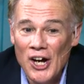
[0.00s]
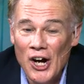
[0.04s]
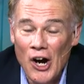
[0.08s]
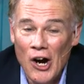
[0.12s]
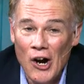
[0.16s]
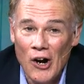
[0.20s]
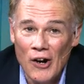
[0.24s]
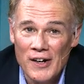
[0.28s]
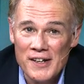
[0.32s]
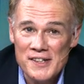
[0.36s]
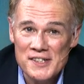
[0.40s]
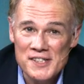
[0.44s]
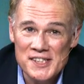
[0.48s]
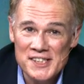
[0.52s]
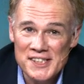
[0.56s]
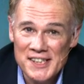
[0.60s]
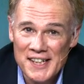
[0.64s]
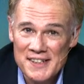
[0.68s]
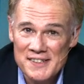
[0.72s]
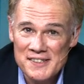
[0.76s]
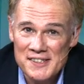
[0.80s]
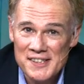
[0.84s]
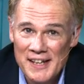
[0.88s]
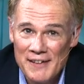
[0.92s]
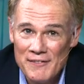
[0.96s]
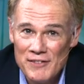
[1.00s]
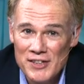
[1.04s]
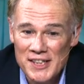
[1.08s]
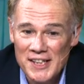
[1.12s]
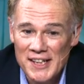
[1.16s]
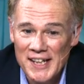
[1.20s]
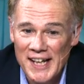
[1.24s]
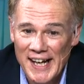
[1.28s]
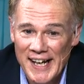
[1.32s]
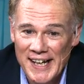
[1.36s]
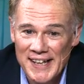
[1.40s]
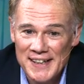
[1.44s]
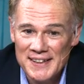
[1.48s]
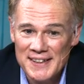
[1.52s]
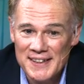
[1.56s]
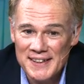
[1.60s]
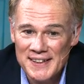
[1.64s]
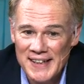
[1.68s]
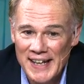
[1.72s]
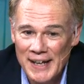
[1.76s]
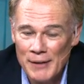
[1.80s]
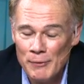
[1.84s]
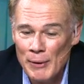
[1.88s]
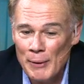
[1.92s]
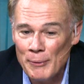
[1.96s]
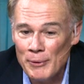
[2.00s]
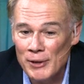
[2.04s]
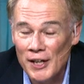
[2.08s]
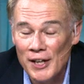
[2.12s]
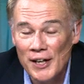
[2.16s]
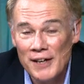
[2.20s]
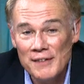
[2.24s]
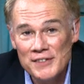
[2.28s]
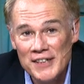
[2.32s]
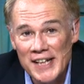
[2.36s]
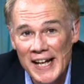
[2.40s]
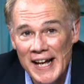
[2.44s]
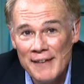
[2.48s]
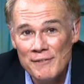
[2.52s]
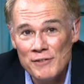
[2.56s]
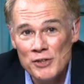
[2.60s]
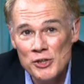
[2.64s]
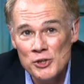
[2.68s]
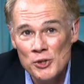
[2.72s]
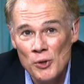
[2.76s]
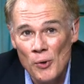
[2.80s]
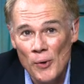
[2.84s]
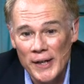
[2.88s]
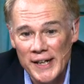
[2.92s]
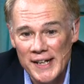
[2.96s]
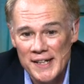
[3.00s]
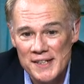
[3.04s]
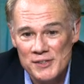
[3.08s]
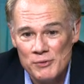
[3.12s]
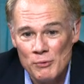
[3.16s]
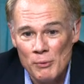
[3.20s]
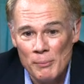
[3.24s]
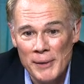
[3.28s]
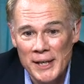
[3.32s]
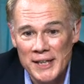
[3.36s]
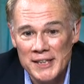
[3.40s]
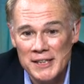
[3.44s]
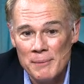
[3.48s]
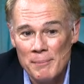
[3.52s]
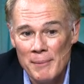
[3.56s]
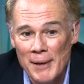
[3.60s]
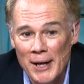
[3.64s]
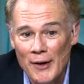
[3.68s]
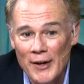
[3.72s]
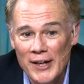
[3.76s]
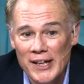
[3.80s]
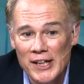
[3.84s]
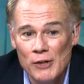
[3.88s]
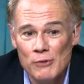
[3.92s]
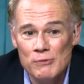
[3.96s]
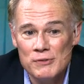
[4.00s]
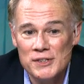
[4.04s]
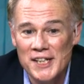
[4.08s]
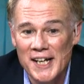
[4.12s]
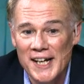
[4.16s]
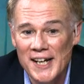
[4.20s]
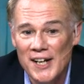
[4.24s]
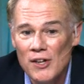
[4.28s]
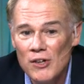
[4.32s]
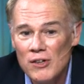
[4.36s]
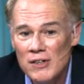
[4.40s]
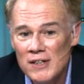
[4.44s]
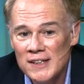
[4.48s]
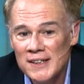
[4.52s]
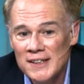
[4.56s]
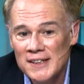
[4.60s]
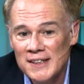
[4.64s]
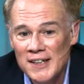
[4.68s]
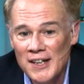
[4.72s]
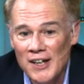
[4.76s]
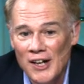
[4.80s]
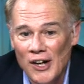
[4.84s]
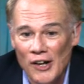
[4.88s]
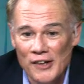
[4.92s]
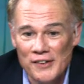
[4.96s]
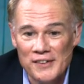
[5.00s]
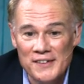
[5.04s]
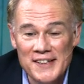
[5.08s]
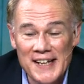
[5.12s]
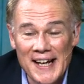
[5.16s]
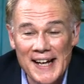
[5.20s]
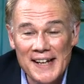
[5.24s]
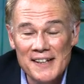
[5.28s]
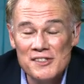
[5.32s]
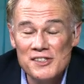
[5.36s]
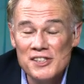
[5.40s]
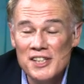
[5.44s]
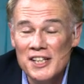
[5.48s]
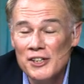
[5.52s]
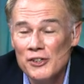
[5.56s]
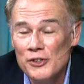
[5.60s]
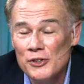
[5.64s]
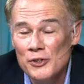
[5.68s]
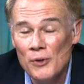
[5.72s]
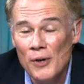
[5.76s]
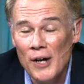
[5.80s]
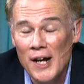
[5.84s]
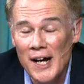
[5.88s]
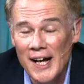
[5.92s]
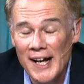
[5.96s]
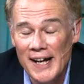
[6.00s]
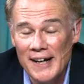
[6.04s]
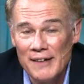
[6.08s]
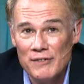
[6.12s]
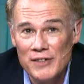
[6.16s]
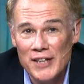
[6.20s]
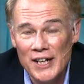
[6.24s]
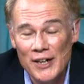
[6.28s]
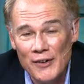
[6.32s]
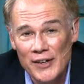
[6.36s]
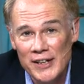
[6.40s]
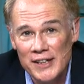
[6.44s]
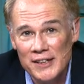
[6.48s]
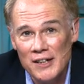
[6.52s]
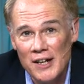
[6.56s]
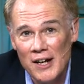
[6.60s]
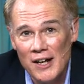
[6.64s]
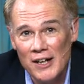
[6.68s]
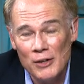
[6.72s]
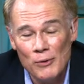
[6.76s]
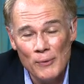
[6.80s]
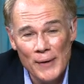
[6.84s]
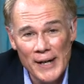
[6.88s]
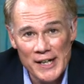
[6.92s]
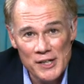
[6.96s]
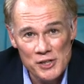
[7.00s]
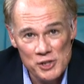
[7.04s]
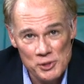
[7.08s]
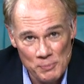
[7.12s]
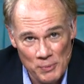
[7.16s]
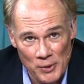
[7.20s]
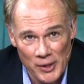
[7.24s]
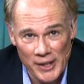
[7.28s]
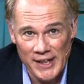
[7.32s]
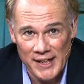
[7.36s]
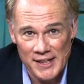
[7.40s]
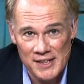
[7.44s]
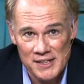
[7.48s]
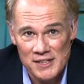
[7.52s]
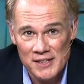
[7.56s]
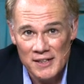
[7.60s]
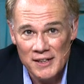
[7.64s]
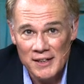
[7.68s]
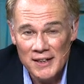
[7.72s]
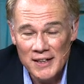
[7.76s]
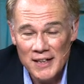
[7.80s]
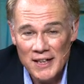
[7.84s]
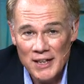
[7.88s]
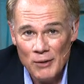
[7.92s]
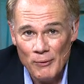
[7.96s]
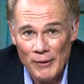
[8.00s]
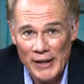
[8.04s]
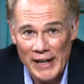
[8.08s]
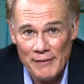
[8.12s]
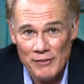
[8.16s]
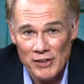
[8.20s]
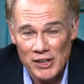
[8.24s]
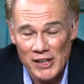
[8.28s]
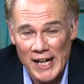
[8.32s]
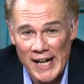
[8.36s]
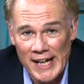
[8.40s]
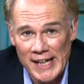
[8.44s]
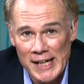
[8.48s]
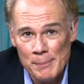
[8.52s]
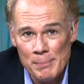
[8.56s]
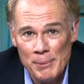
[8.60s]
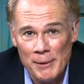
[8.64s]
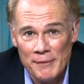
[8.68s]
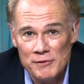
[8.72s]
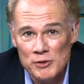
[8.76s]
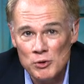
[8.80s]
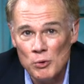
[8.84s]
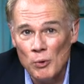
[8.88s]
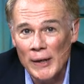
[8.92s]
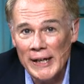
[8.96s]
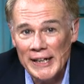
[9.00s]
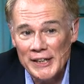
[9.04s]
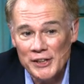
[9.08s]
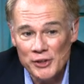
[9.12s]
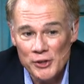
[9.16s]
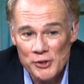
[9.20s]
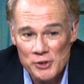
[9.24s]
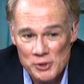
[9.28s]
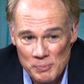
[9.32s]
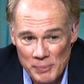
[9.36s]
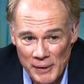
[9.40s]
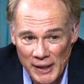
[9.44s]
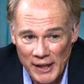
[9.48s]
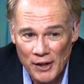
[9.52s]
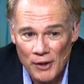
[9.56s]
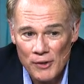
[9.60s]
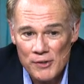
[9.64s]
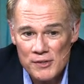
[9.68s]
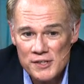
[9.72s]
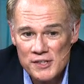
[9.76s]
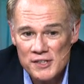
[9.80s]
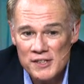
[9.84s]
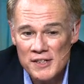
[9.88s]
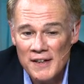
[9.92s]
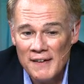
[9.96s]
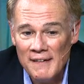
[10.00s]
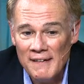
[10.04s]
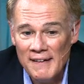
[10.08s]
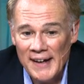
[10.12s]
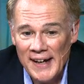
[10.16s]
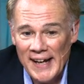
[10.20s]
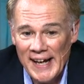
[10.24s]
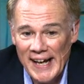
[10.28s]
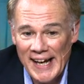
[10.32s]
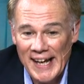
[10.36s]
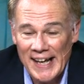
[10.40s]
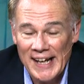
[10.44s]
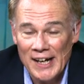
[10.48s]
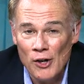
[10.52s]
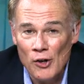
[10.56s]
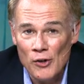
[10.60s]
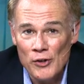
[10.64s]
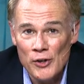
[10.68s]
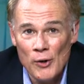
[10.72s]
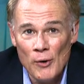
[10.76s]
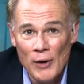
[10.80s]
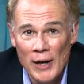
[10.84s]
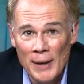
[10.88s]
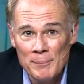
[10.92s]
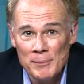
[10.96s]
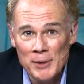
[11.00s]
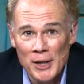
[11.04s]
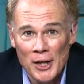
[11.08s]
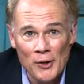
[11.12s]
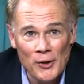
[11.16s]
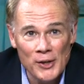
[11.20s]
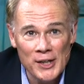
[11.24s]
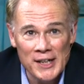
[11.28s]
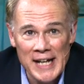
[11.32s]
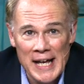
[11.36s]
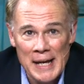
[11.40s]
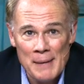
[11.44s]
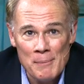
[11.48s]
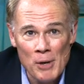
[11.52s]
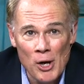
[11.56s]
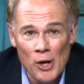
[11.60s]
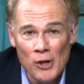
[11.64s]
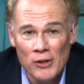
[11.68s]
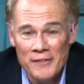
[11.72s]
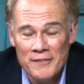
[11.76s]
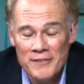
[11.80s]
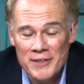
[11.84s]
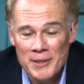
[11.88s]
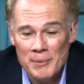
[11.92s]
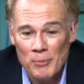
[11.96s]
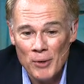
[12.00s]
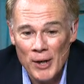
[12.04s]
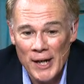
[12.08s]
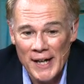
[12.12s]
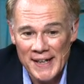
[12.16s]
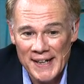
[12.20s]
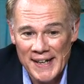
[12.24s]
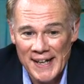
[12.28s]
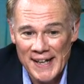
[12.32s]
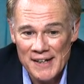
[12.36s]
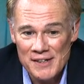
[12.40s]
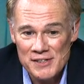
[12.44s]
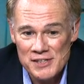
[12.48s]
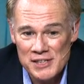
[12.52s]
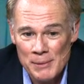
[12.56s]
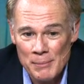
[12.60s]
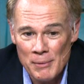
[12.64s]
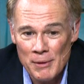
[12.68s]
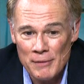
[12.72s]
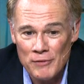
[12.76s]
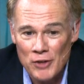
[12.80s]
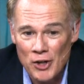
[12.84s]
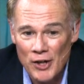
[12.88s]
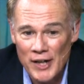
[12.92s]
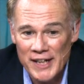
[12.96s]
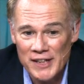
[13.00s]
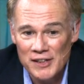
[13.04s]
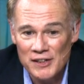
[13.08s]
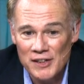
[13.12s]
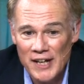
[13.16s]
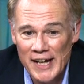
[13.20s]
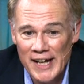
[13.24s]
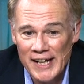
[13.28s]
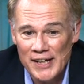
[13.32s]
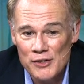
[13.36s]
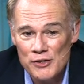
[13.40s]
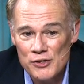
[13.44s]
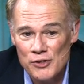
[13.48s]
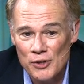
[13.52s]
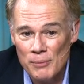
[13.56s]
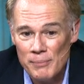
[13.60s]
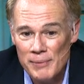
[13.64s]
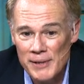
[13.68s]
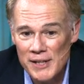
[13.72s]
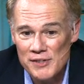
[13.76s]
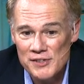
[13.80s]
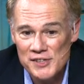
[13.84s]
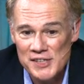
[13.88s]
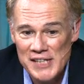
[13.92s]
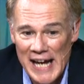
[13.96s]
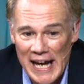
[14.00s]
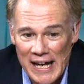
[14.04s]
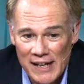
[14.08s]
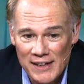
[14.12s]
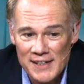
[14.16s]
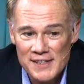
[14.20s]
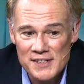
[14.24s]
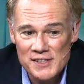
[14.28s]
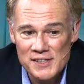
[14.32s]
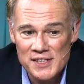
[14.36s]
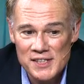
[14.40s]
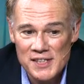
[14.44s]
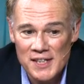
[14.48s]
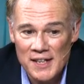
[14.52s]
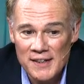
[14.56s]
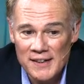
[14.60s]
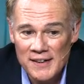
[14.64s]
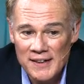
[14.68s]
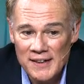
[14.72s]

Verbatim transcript: August sixth, seventh, and eighth, and we would love to have you join us. We'll be at the Marriott Hotel on Tech Center Drive there in Colorado Springs. We have a lineup of twenty-two speakers, and although I'm not going to name all of them right now, some of our headliners are Bill Salas,